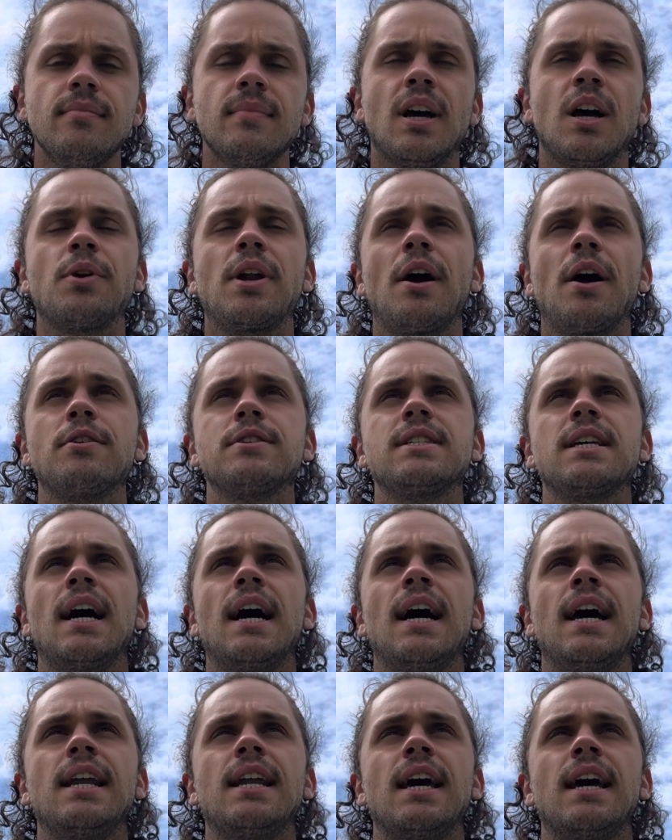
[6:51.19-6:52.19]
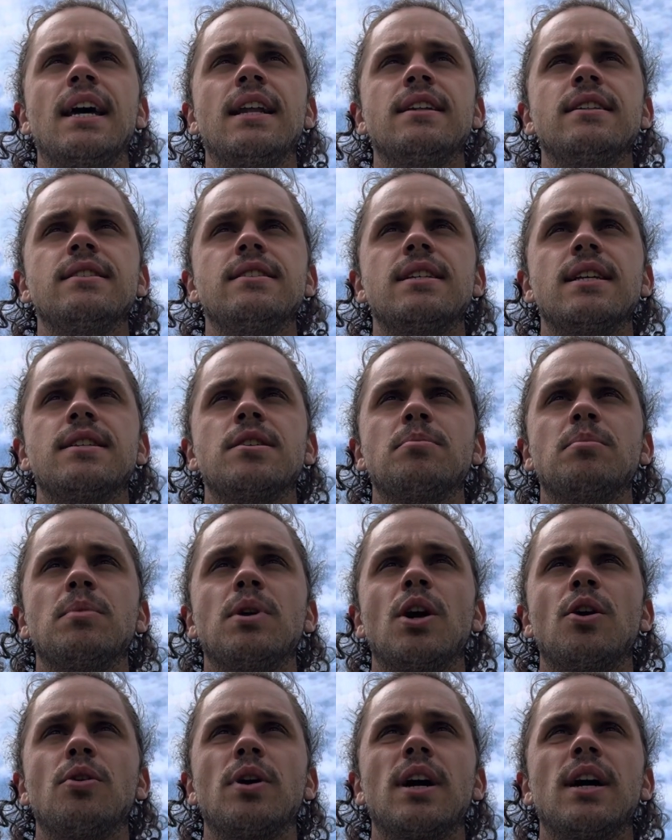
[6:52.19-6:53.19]
I went outside and did some
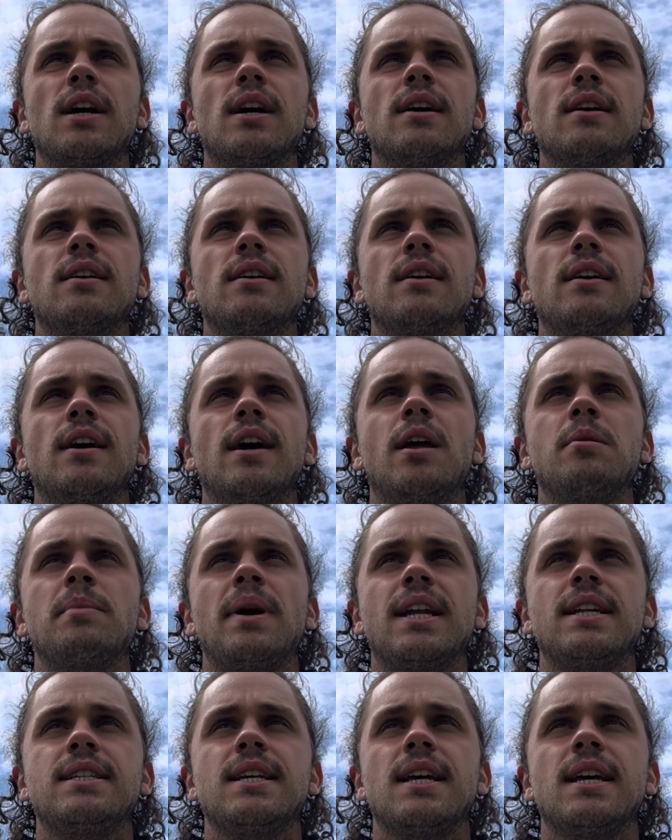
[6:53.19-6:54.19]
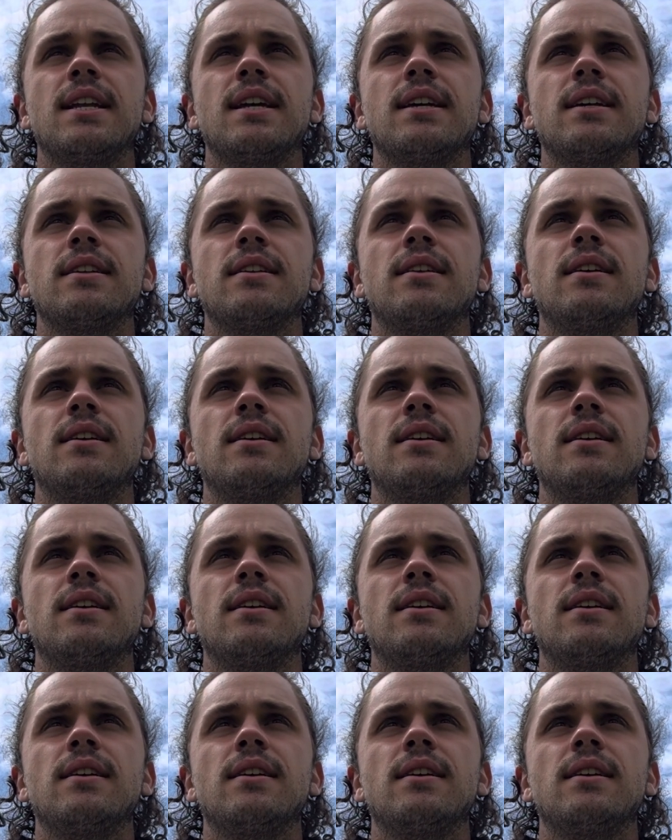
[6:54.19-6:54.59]
yoga and meditating